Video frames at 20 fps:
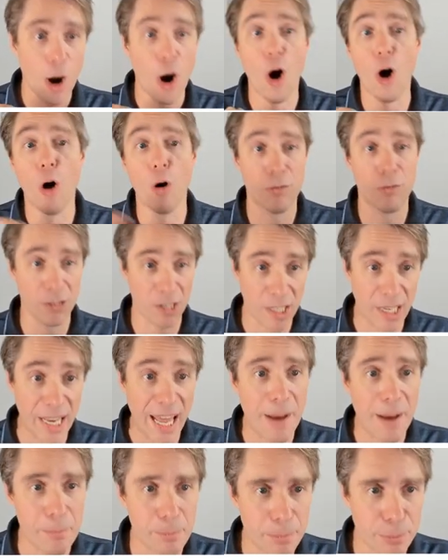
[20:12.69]

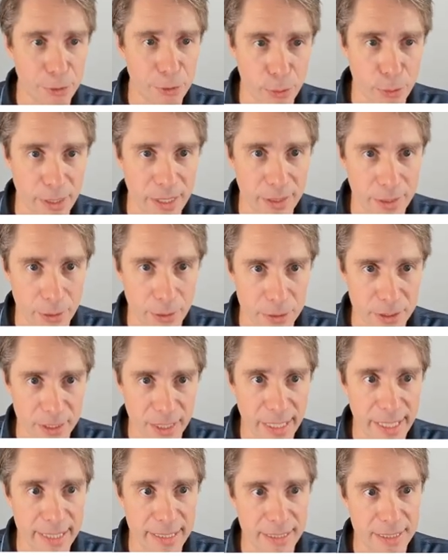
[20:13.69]
overlap between those
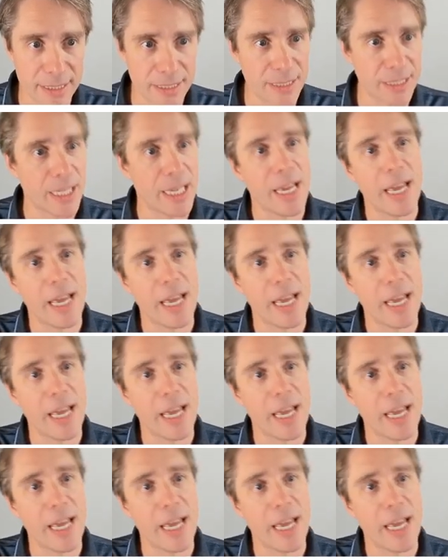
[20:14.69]
lists.